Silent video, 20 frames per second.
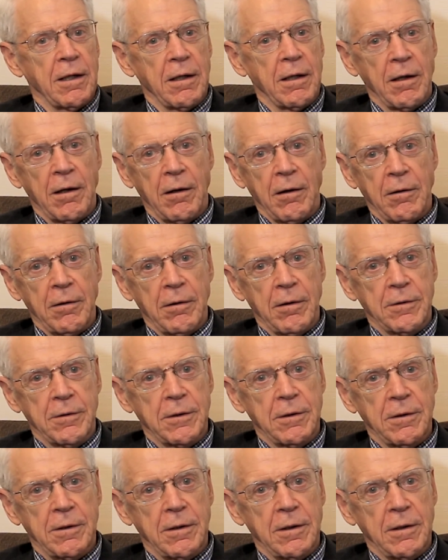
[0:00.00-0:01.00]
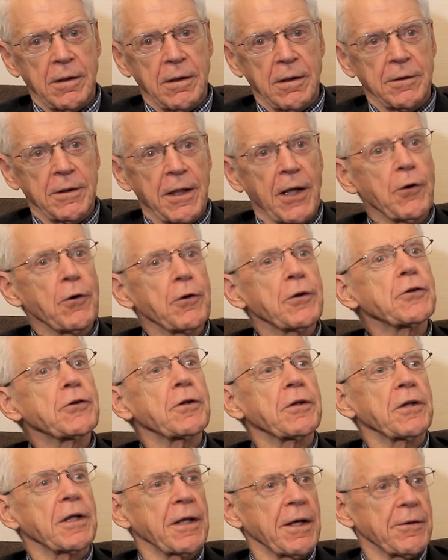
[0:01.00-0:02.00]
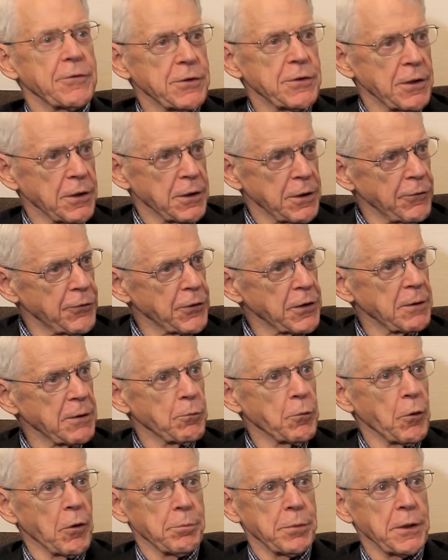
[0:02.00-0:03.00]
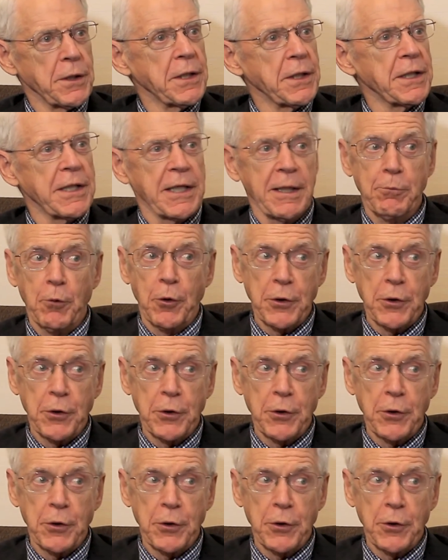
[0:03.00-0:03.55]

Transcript: are, not only do they have significant morbidity and